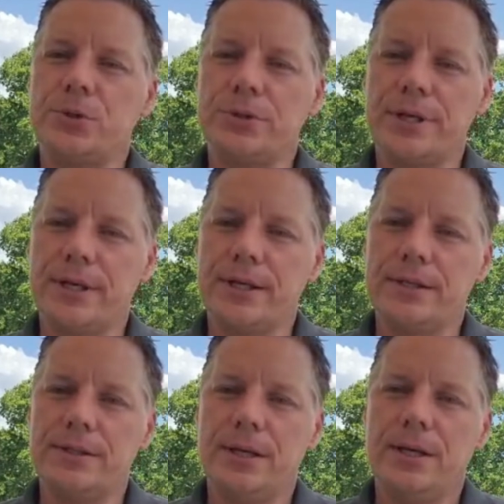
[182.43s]
old
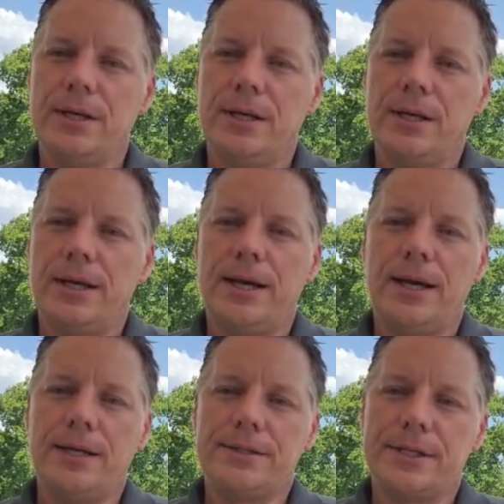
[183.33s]
kid.
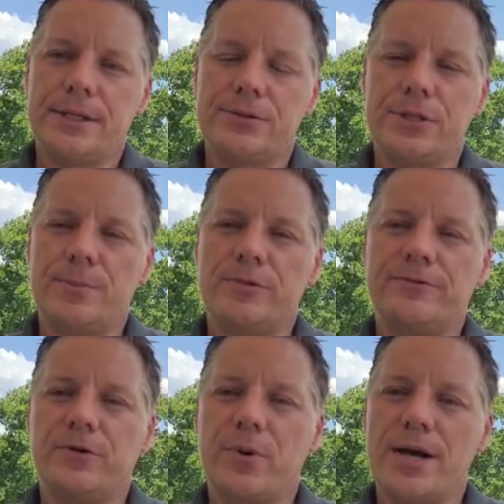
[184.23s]
And uh, there's a number
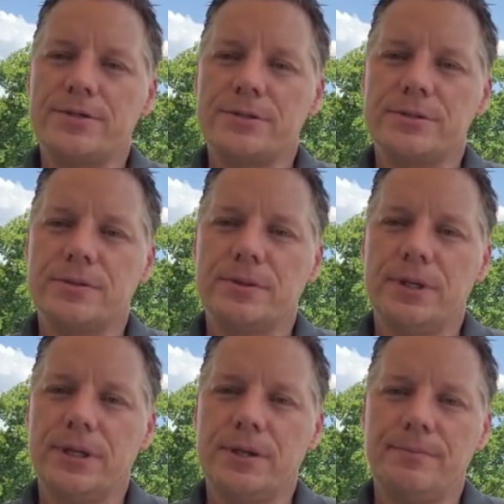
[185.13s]
of arrests
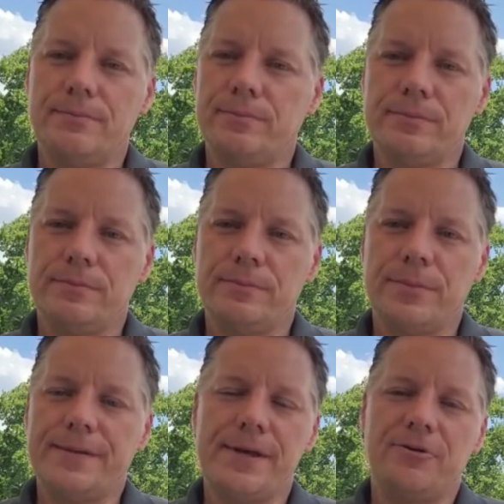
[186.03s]
um,
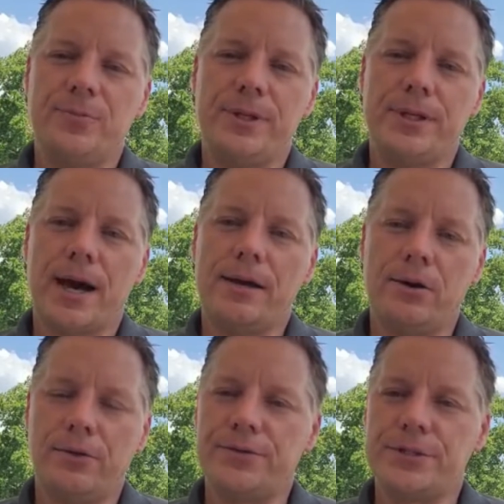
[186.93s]
by the FBI
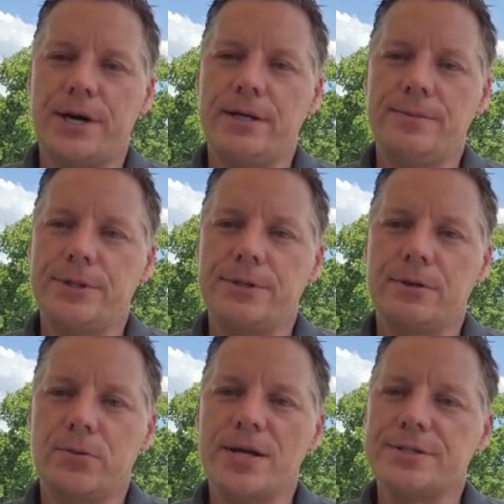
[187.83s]
all the time that
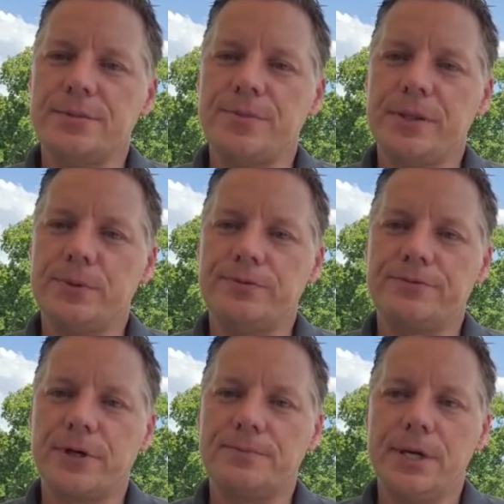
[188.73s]
are arresting people
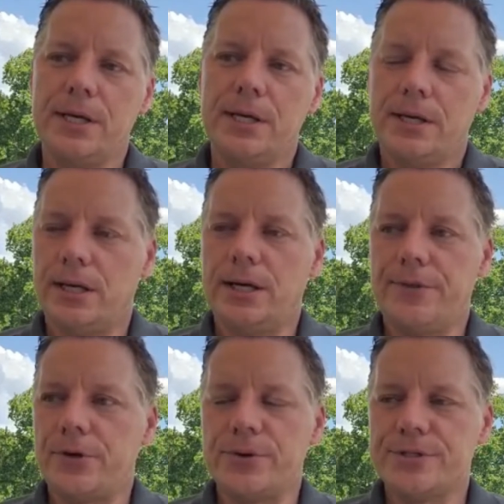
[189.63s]
from
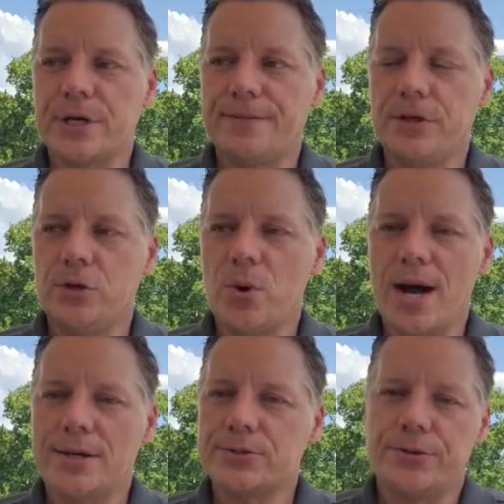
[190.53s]
that are inside the
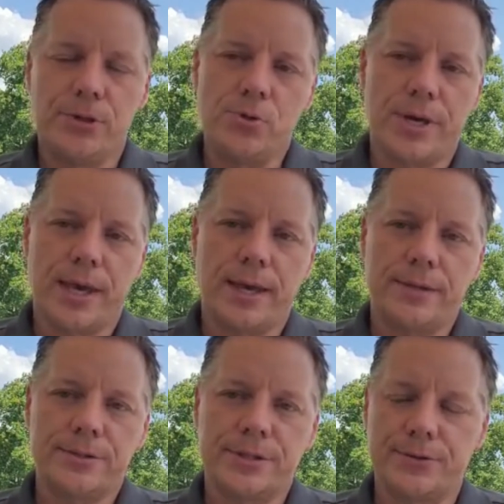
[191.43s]
US or the
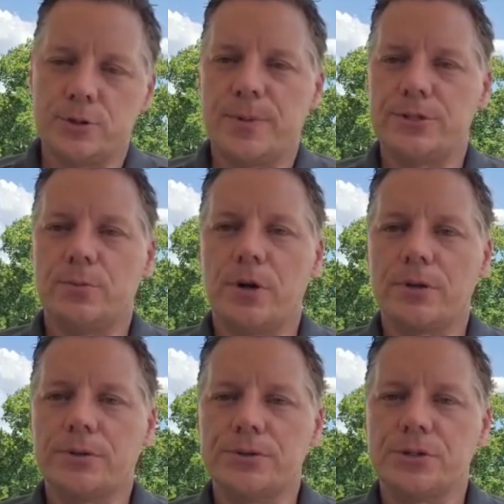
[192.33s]
UK. So there's been some
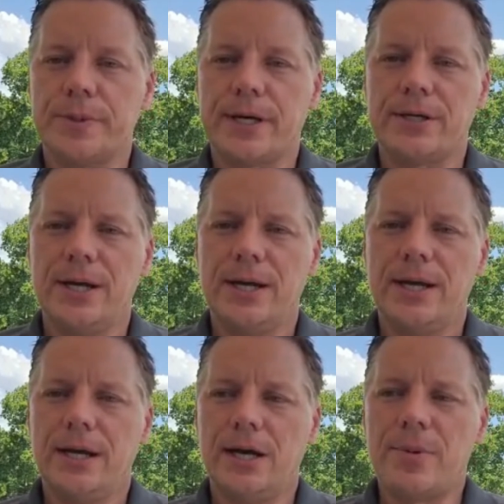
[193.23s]
articles about
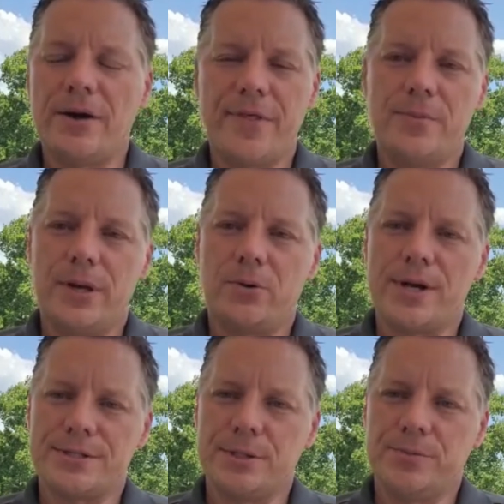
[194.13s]
um, how they've been
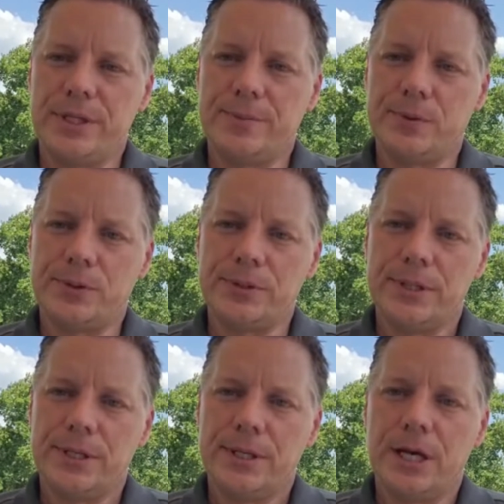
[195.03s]
arresting people
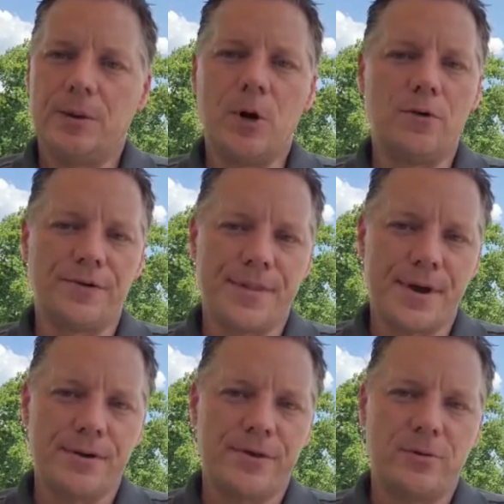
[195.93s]
um, over
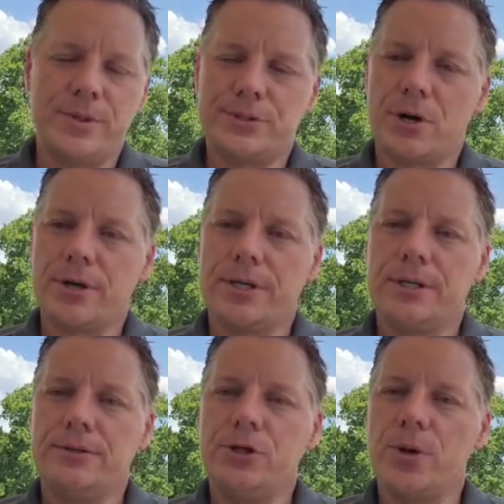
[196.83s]
there that have been
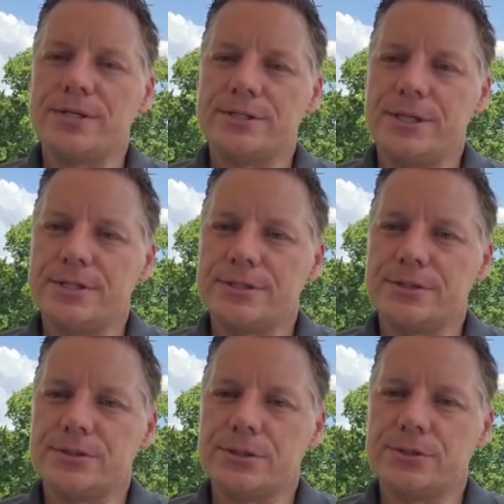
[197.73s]
targeting US
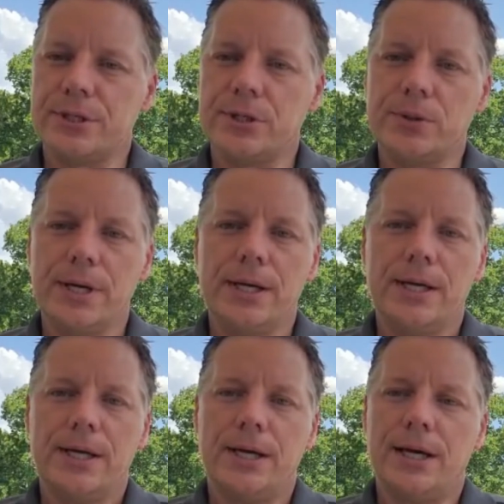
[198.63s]
citizens. So
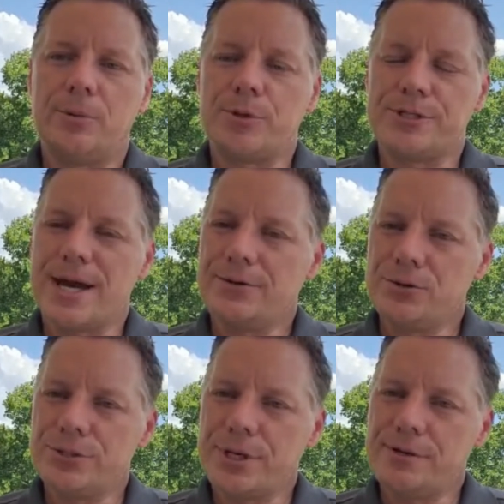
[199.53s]
protect
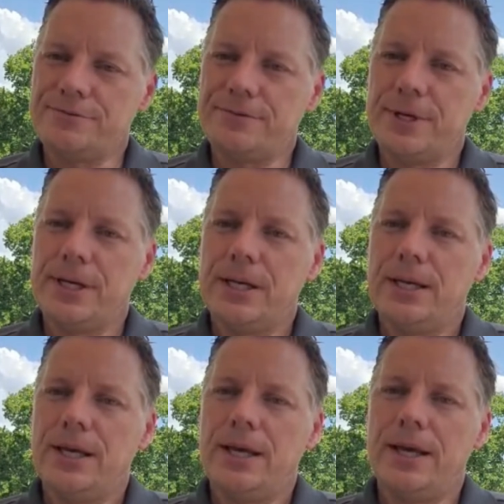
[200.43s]
yourself
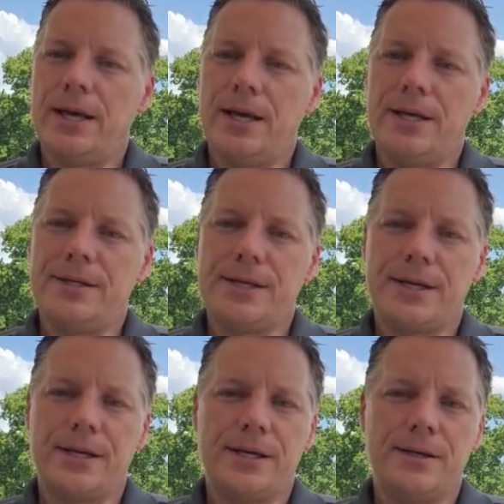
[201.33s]
and
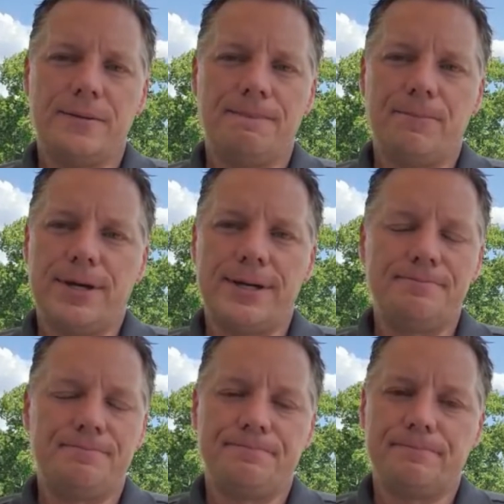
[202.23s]
uh,
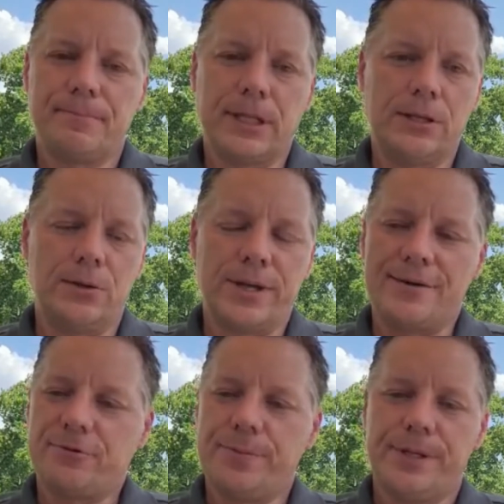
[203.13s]
um, you know,
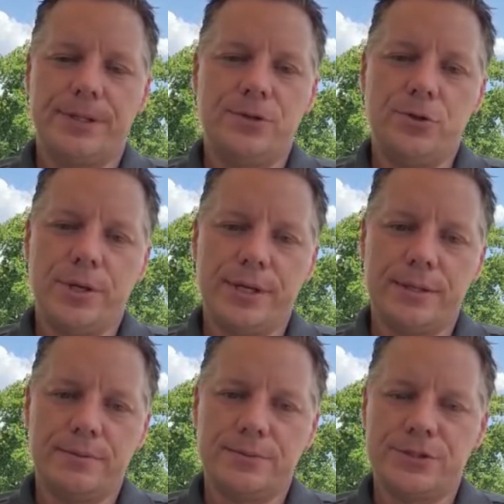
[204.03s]
God forbid you
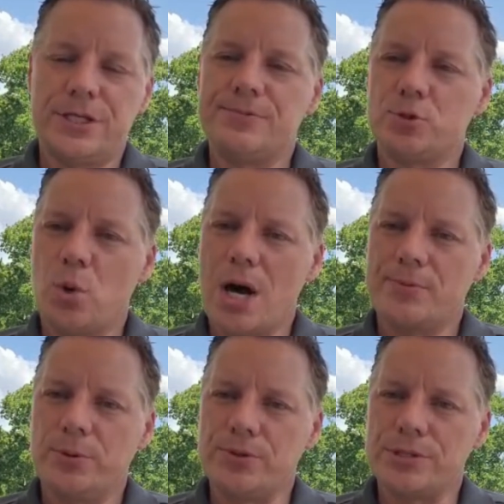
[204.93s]
get SIM
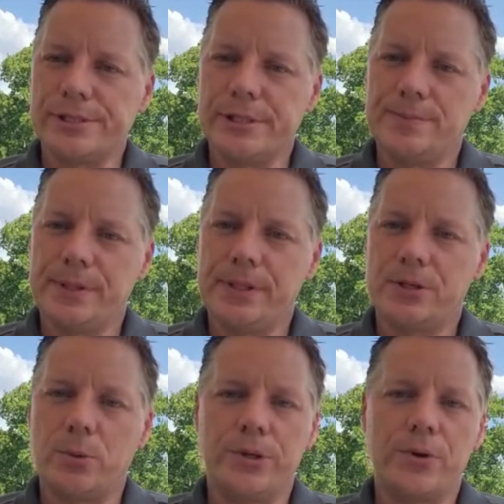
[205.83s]
swapped when you're sleeping
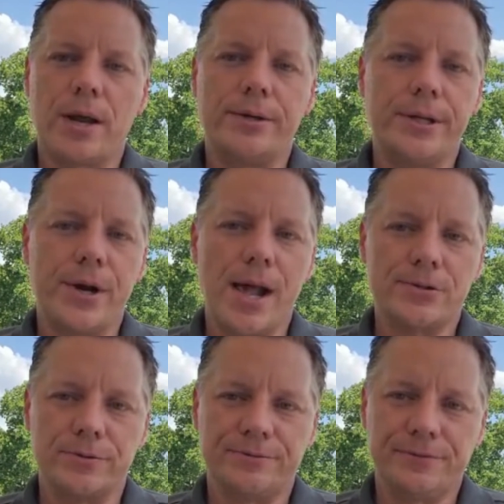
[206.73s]
or when you're on an
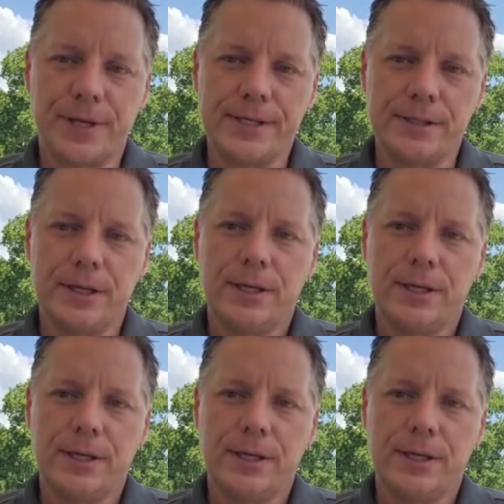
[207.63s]
international flight,